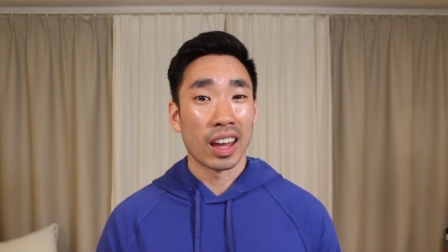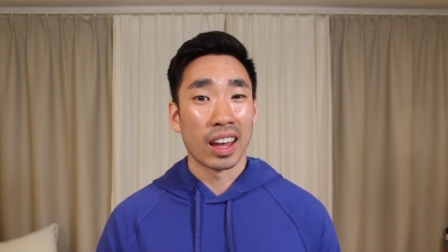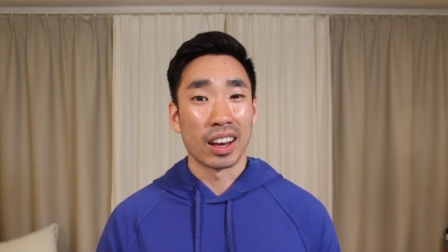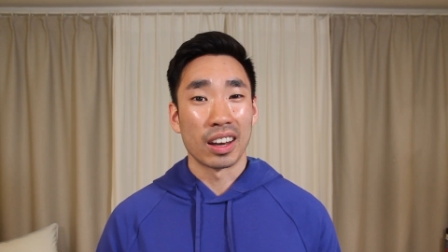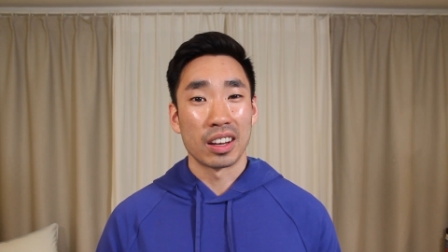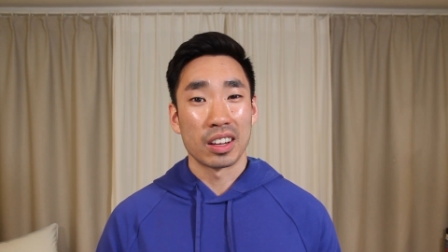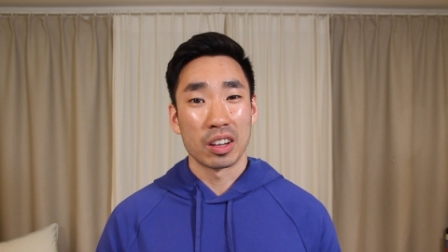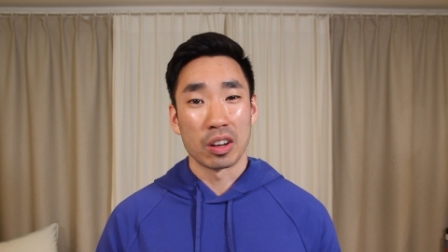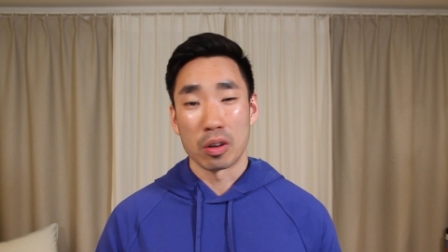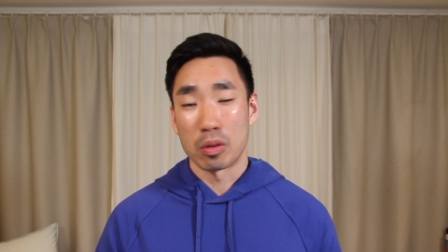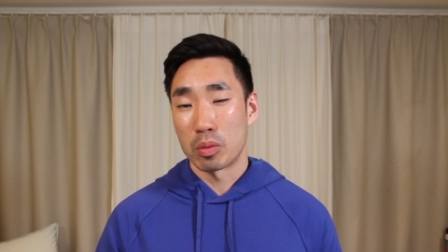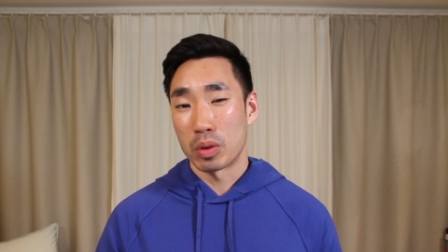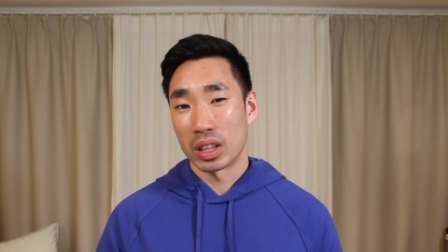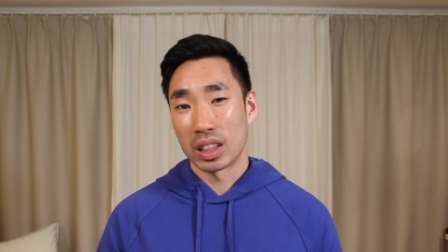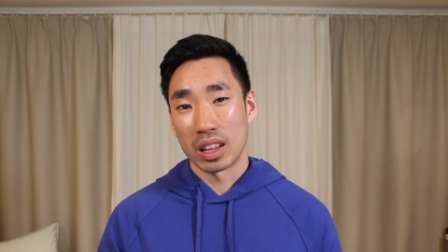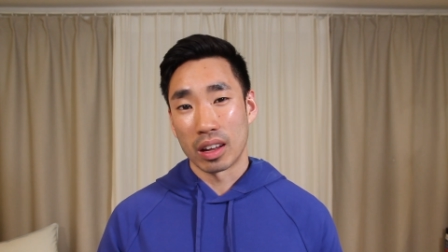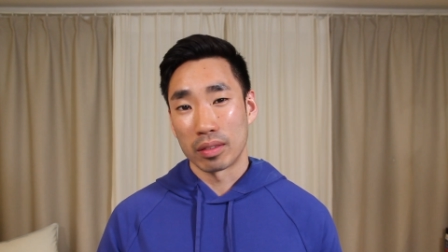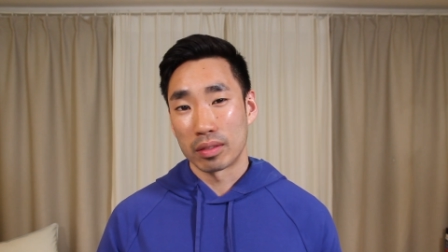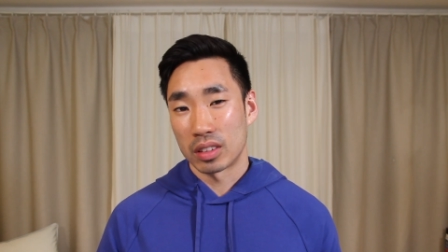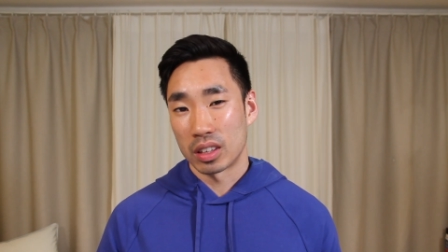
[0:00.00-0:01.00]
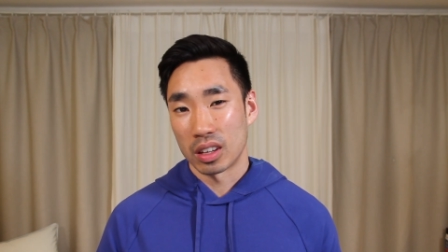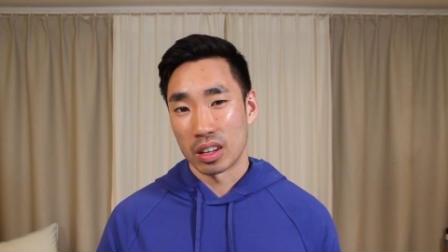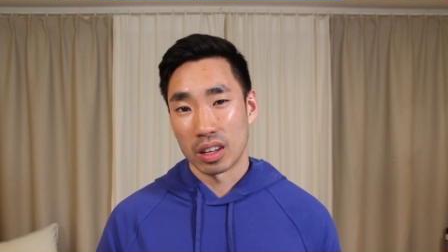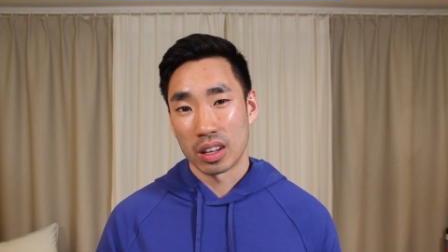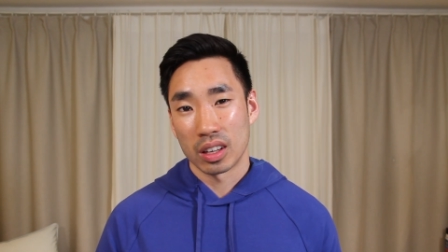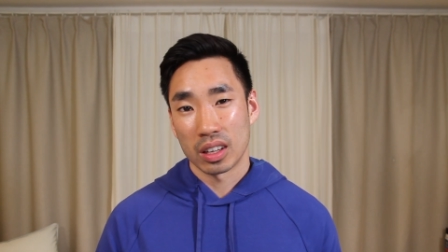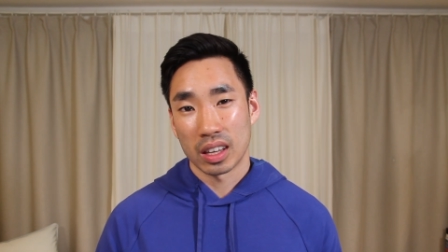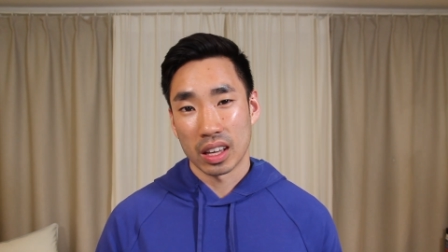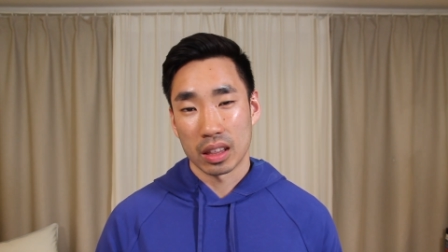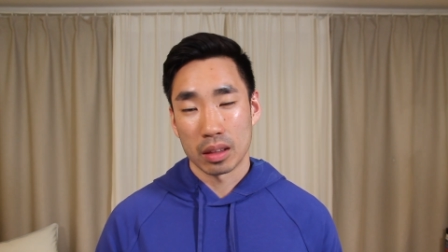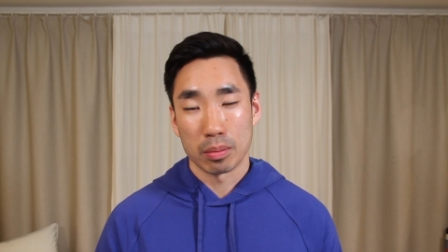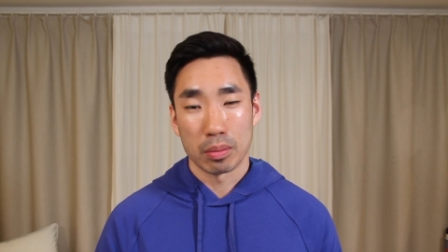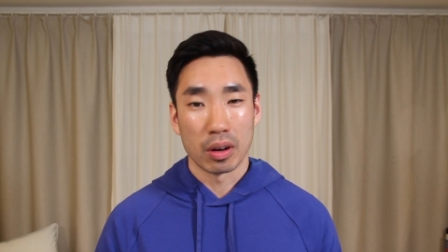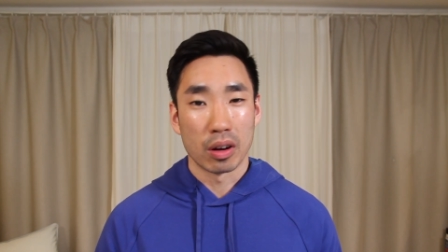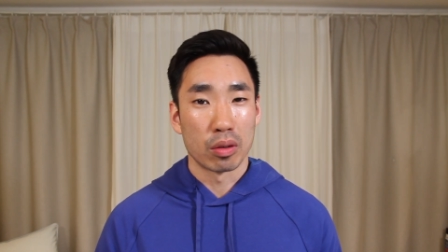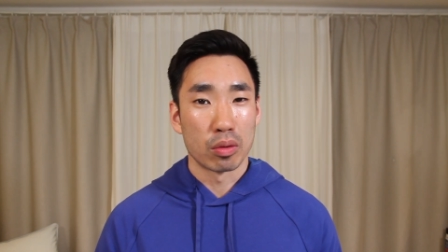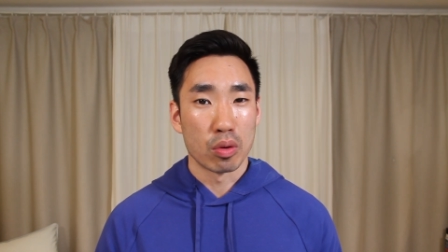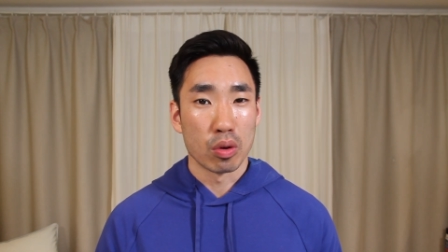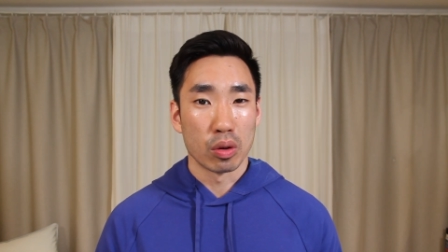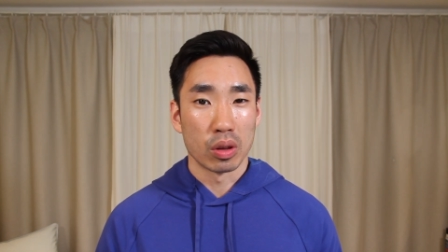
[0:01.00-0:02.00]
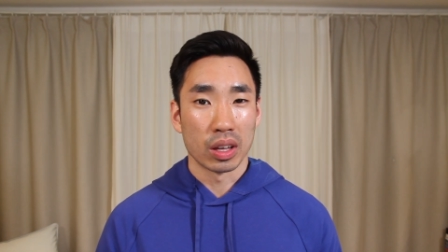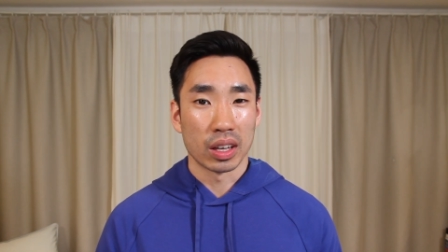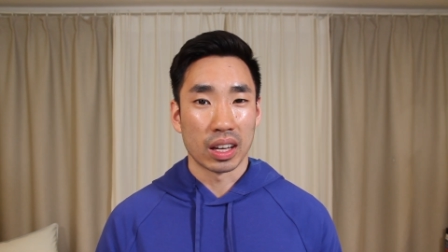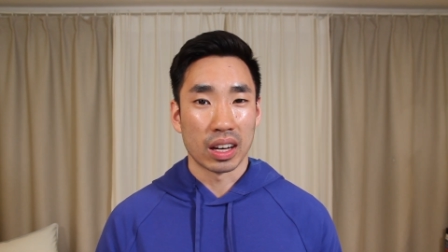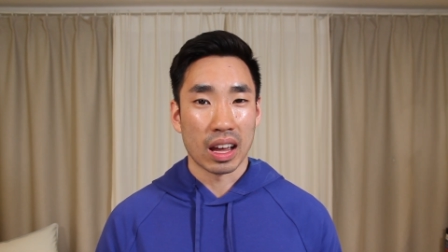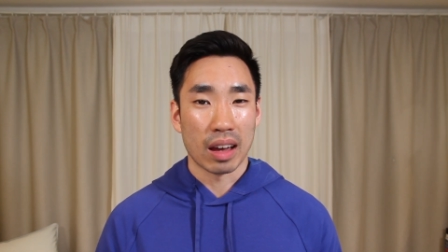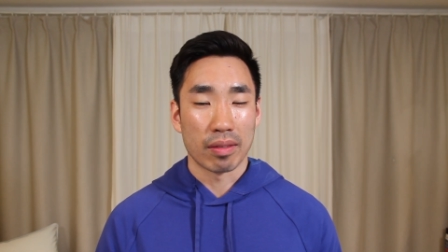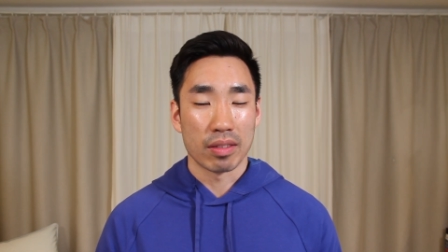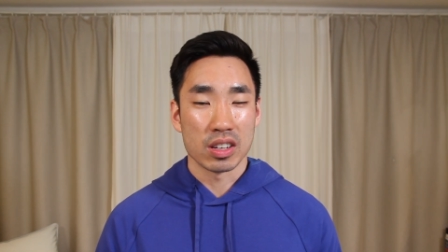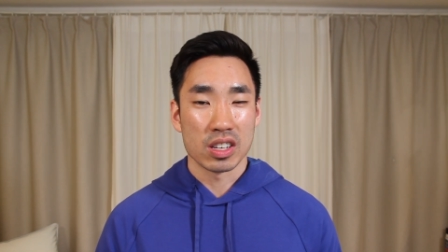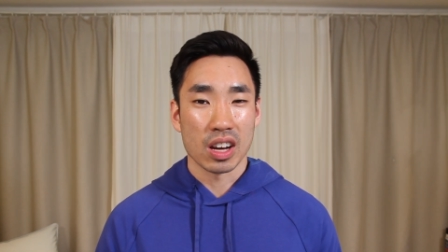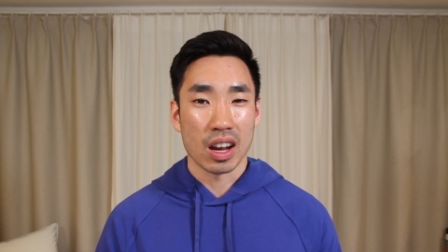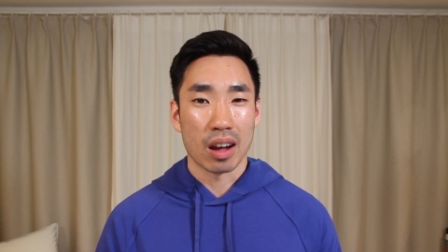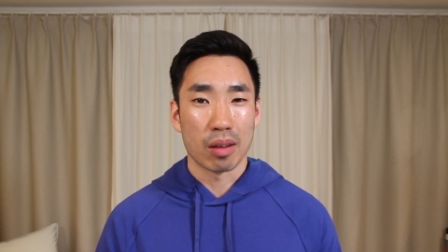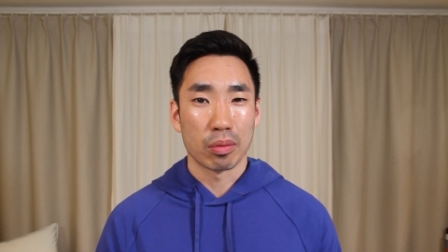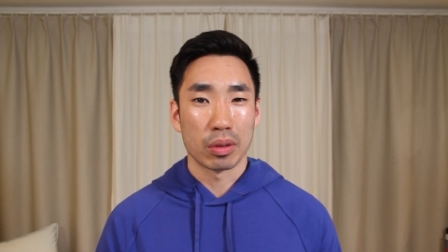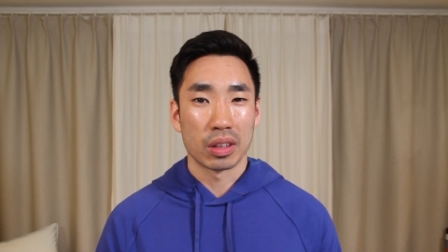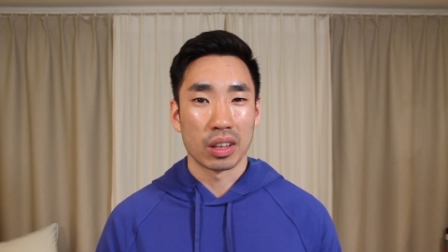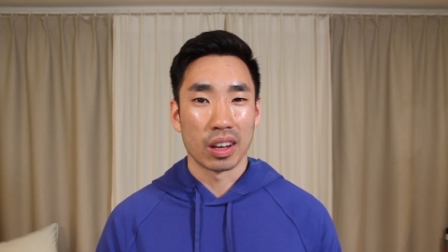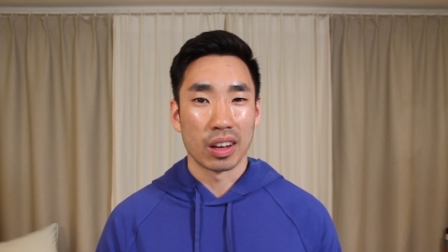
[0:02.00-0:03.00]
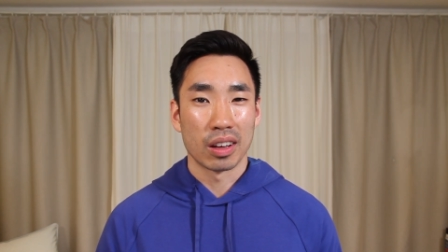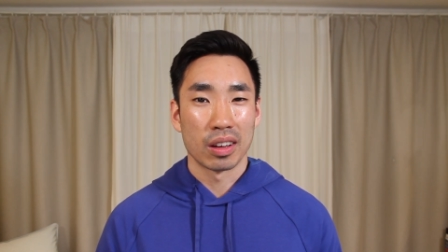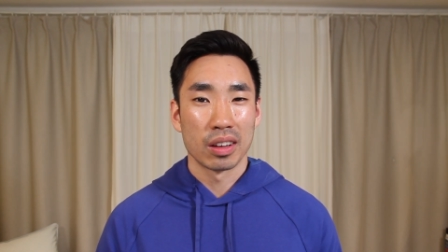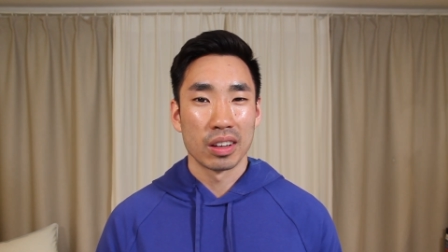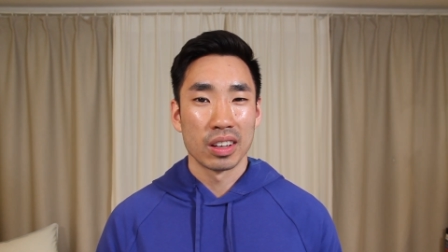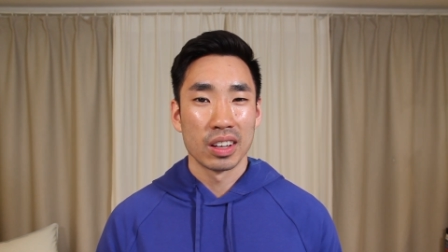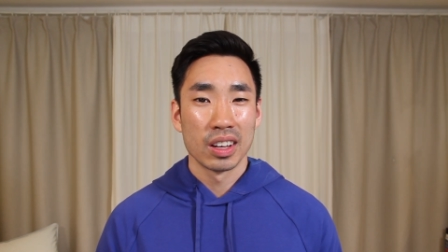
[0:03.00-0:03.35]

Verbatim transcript: and you know, we'd love to get the ball rolling and have a chat with you.